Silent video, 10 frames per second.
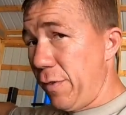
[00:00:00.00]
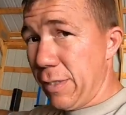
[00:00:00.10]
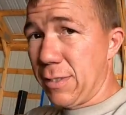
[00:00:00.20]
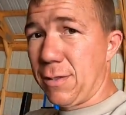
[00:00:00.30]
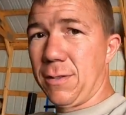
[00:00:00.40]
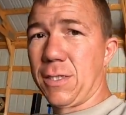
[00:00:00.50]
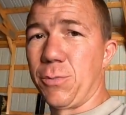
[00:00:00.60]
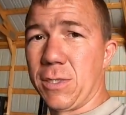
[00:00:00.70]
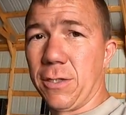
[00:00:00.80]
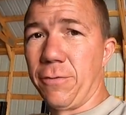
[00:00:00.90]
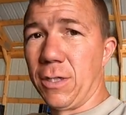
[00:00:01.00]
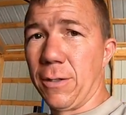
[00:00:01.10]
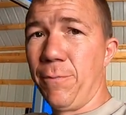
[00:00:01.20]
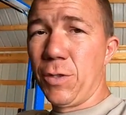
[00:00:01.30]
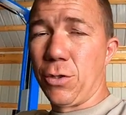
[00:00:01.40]
this
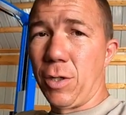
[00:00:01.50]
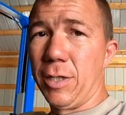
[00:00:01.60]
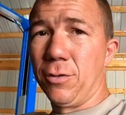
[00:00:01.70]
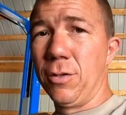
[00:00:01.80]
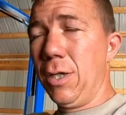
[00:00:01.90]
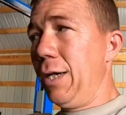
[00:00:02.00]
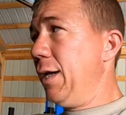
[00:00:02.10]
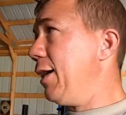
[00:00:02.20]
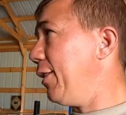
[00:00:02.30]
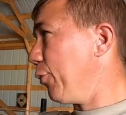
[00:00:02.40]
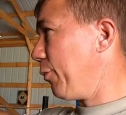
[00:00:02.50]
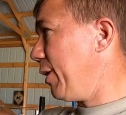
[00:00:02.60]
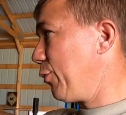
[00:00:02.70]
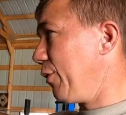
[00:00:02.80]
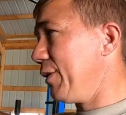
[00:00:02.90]
specific cradle, and then we're
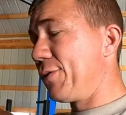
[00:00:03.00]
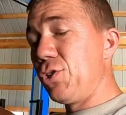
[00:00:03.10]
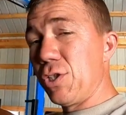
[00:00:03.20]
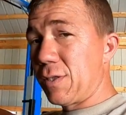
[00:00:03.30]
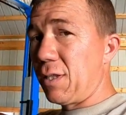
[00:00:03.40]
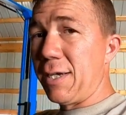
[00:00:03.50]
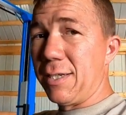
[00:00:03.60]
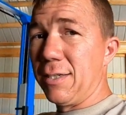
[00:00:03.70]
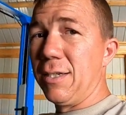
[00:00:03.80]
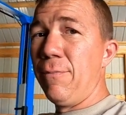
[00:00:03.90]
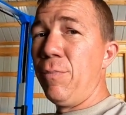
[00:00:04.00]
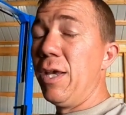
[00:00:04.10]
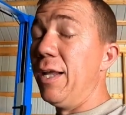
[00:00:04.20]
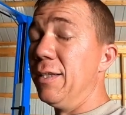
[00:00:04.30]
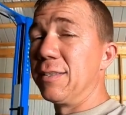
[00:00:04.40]
going to make one that's just like it,
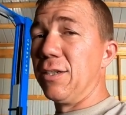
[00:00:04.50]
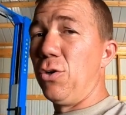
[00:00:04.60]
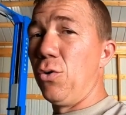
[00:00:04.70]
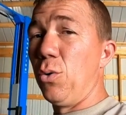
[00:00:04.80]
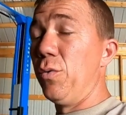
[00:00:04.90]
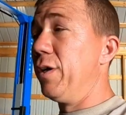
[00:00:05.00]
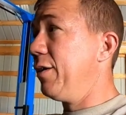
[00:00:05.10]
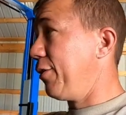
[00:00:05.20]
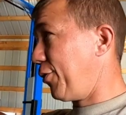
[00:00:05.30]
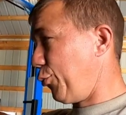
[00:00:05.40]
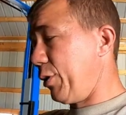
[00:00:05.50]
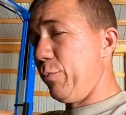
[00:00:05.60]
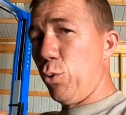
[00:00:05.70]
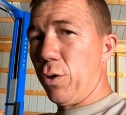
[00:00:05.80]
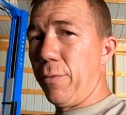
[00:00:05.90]
and it's going to hold
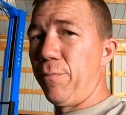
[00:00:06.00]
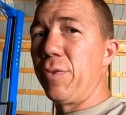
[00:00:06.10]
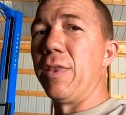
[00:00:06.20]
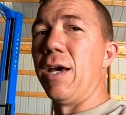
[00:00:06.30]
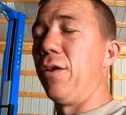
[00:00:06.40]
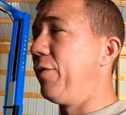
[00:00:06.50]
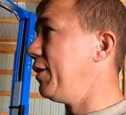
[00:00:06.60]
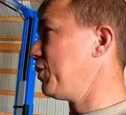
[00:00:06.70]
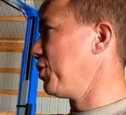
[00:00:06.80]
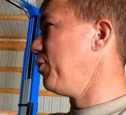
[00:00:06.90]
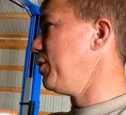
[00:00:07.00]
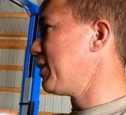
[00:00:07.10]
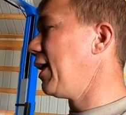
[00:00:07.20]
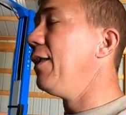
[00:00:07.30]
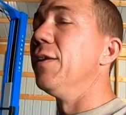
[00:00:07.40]
three more. Now, these are going to be
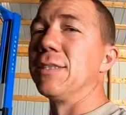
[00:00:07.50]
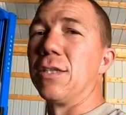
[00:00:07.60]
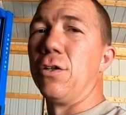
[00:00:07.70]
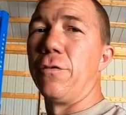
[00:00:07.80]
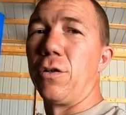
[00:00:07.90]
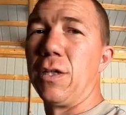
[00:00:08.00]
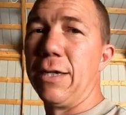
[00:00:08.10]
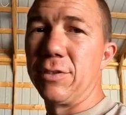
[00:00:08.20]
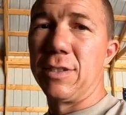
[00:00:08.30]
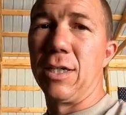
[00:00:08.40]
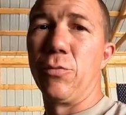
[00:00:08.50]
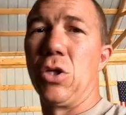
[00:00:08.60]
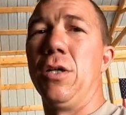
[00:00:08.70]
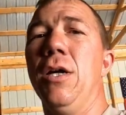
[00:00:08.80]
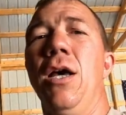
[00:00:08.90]
set in the center of our livestock
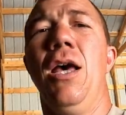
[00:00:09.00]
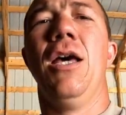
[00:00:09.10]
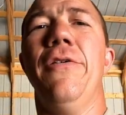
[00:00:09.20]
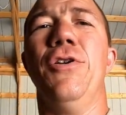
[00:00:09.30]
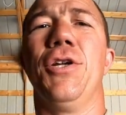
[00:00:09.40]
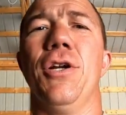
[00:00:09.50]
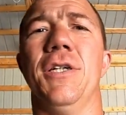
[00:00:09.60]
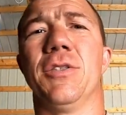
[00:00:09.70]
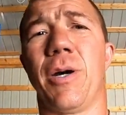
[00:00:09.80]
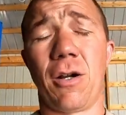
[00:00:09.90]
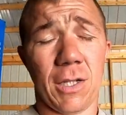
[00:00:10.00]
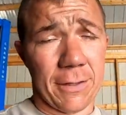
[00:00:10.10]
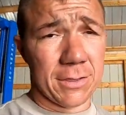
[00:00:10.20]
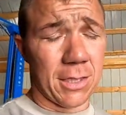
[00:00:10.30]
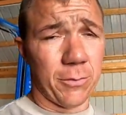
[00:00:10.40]
barn. If you're curious about our
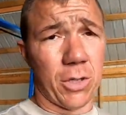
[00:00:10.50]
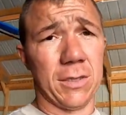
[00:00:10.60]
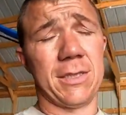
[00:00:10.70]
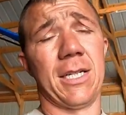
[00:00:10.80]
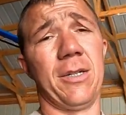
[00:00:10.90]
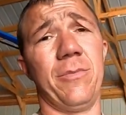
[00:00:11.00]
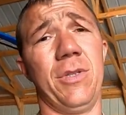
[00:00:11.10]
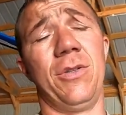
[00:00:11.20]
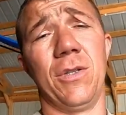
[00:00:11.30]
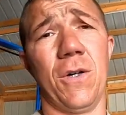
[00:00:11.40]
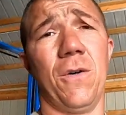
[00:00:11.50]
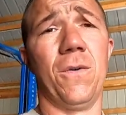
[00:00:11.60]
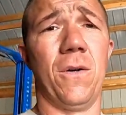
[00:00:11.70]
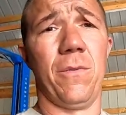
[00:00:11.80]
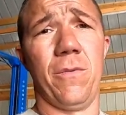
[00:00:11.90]
livestock barn setup, you can
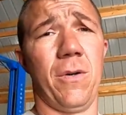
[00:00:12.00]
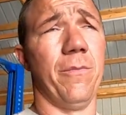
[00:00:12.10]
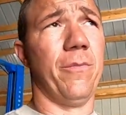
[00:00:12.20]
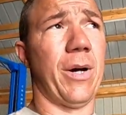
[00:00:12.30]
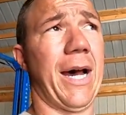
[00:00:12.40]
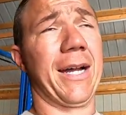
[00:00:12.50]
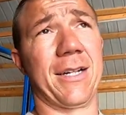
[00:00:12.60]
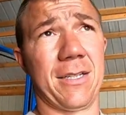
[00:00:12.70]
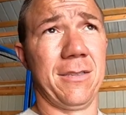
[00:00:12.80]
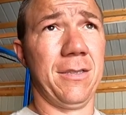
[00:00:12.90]
go back